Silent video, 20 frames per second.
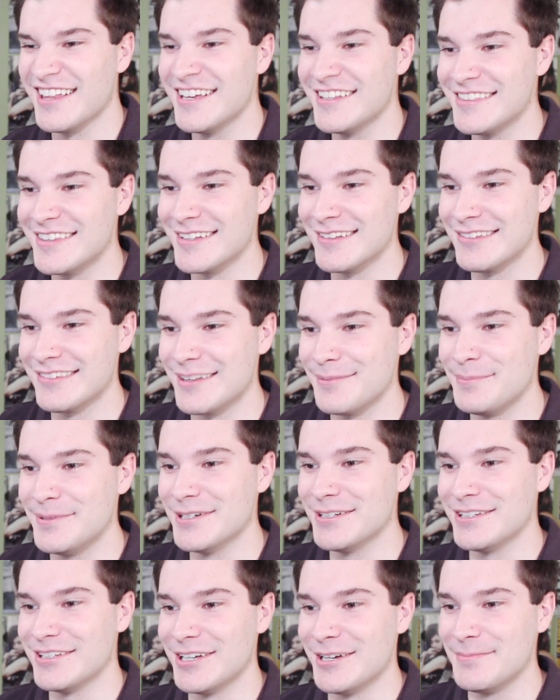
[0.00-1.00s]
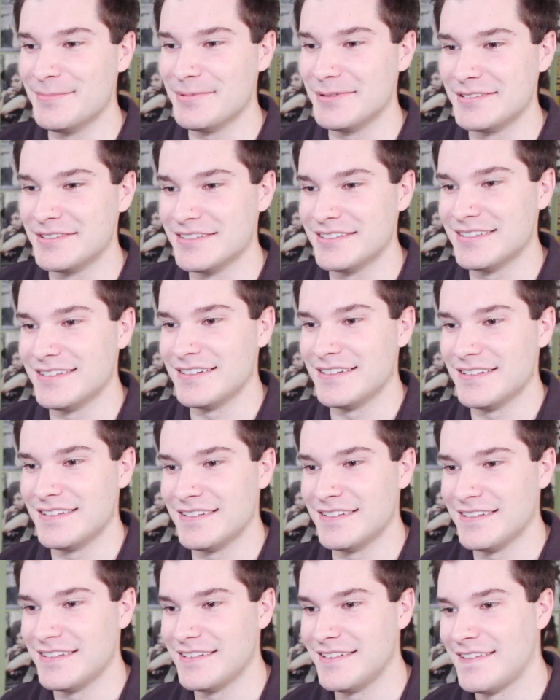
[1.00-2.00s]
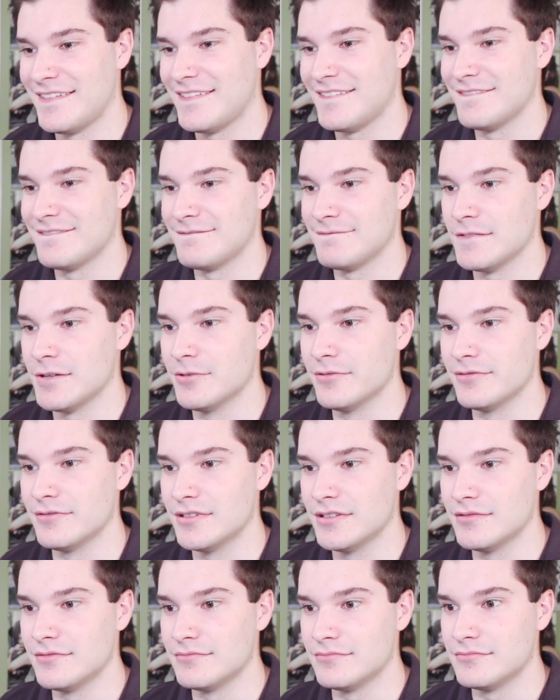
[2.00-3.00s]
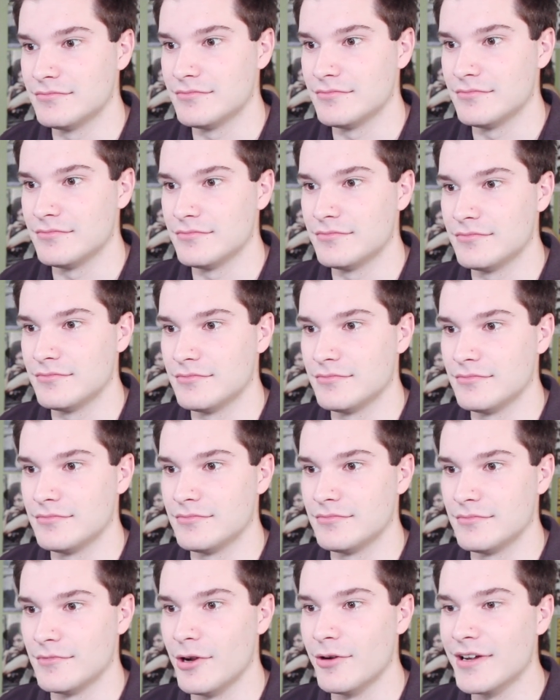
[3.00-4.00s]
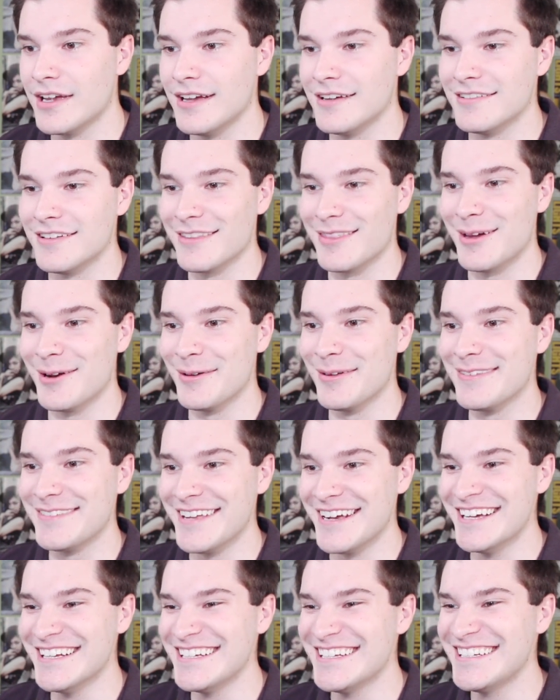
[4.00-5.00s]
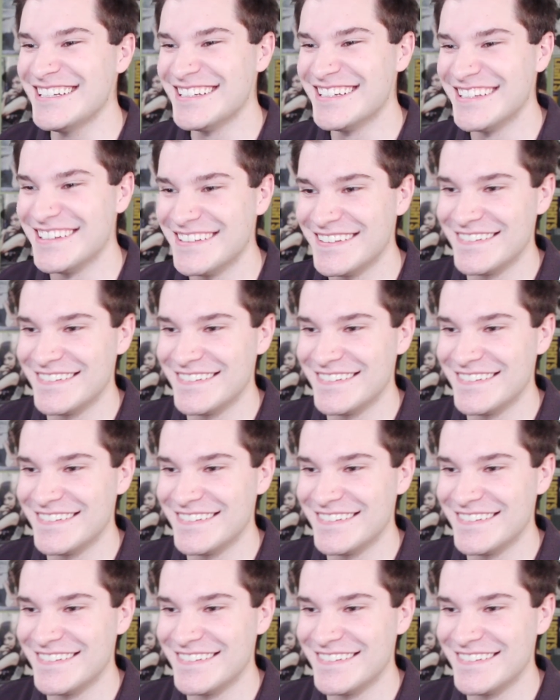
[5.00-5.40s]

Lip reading: I like this, the build-up. Oh. Okay, I thought it was done.